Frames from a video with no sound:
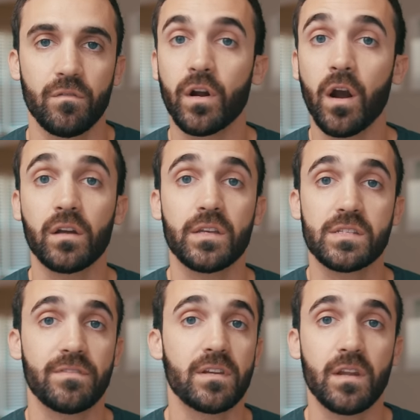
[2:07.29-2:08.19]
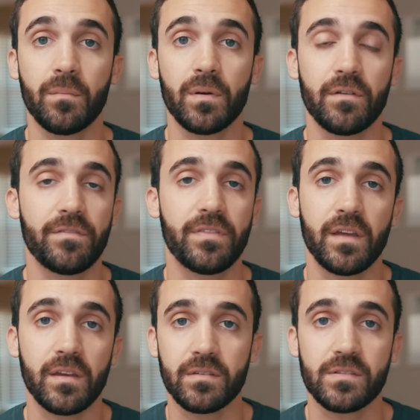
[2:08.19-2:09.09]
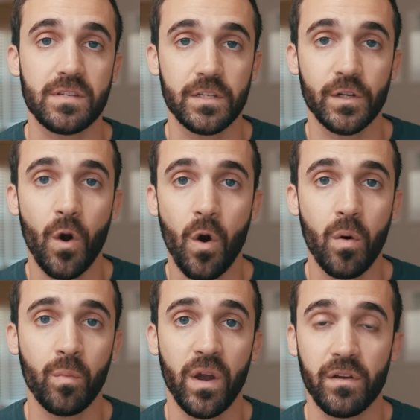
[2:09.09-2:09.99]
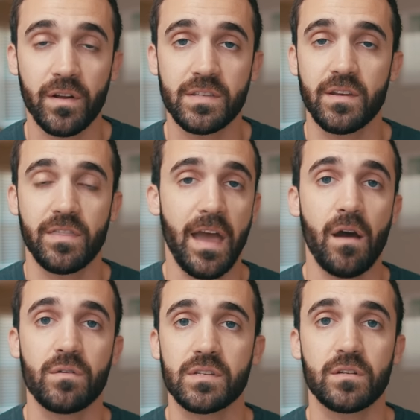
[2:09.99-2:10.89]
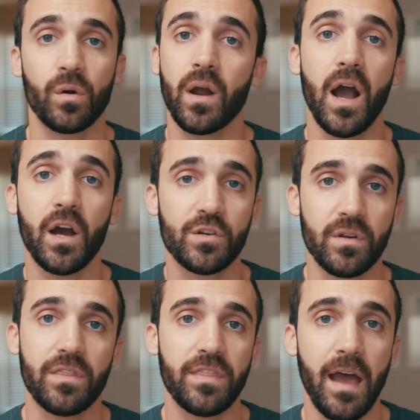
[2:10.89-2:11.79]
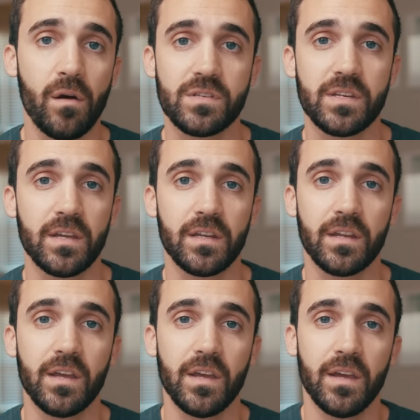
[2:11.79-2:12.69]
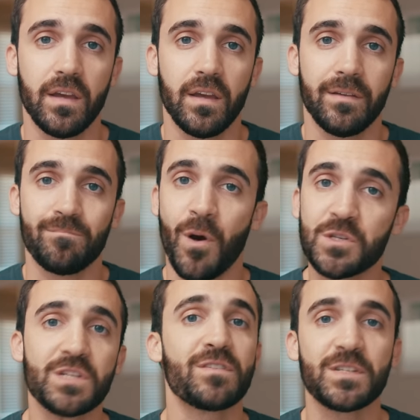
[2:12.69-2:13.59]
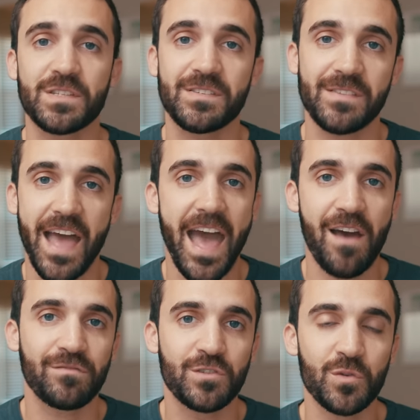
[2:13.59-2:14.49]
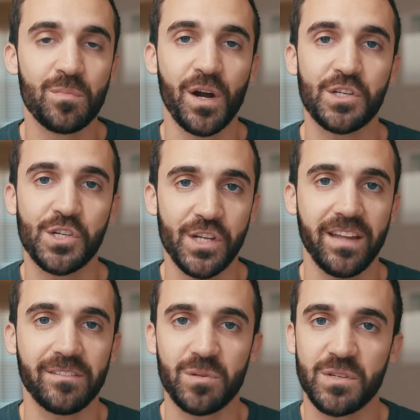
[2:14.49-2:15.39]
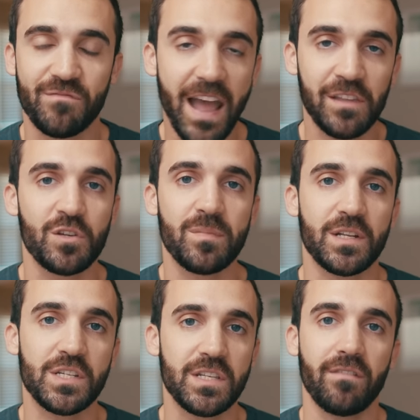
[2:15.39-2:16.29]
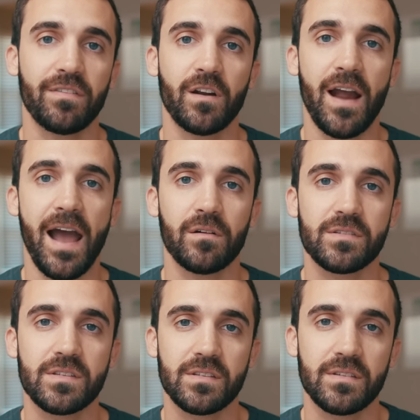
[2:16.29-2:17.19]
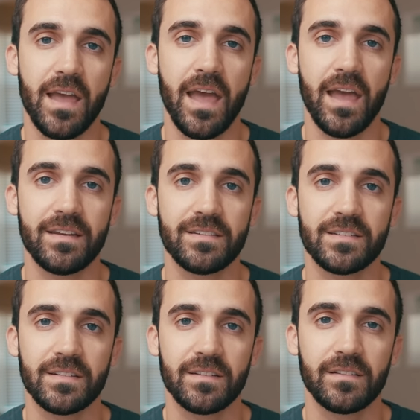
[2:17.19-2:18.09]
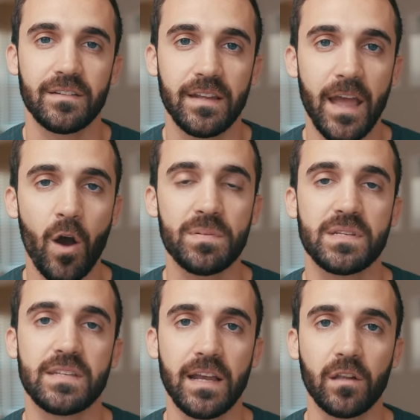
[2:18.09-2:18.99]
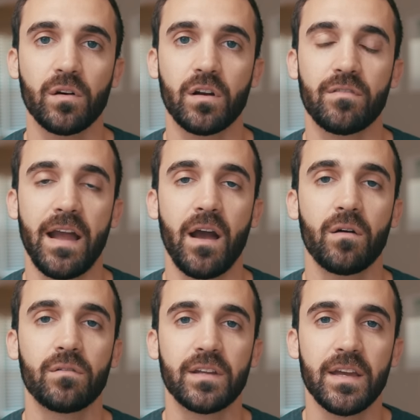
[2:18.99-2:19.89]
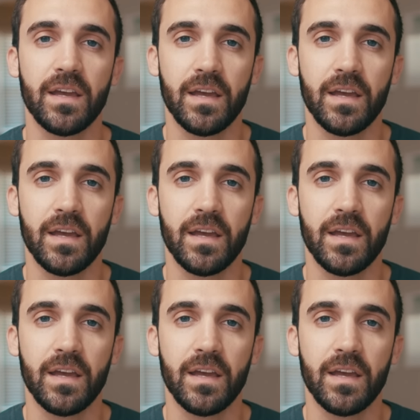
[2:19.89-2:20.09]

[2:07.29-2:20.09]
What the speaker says: Regardless of the number of things in your home, whether it's 1,000 or 100,000, most of us have too much shit. We've got too much stuff in our house. And it helps to take a look around